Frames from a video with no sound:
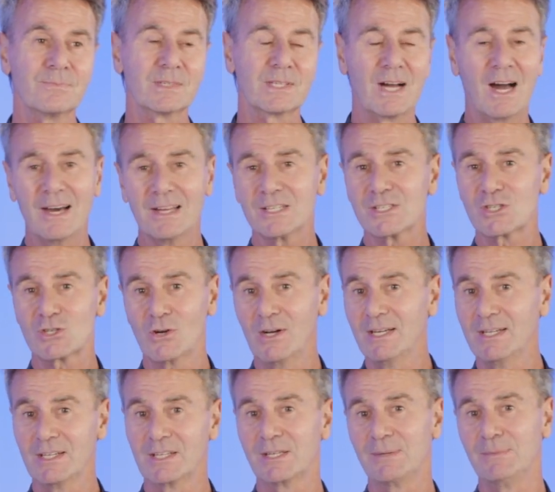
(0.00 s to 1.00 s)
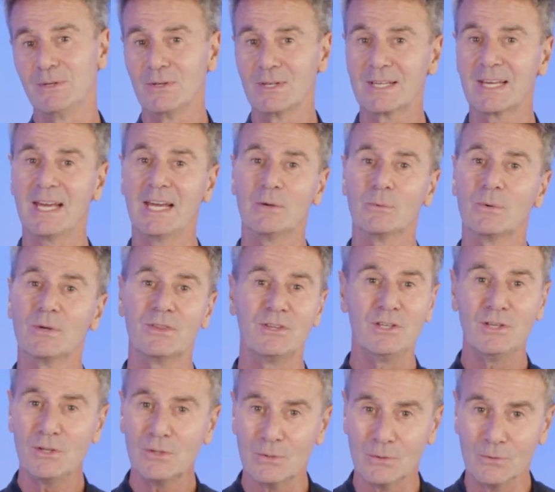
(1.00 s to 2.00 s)
God is trying to communicate with
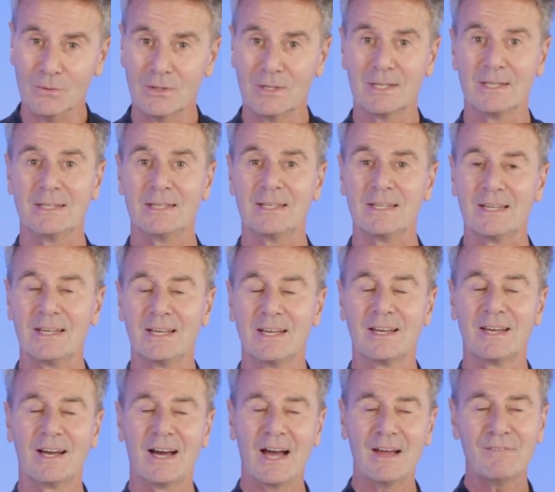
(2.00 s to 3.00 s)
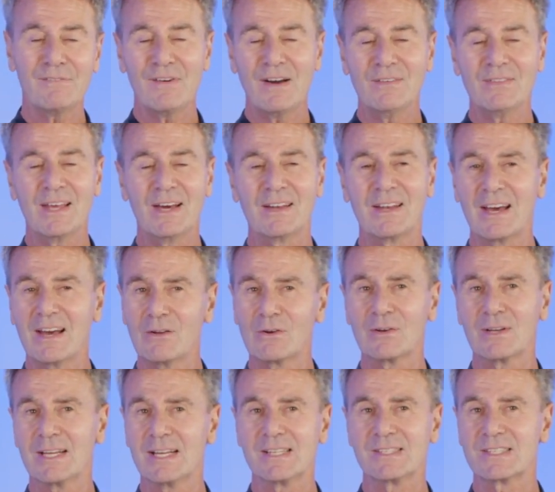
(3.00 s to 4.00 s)
you. I found that
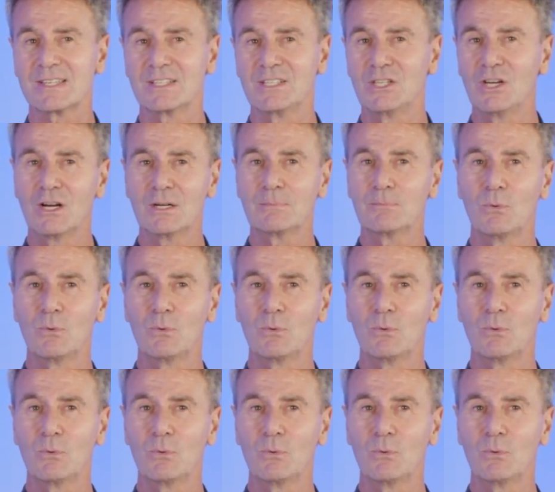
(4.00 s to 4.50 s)
out as a young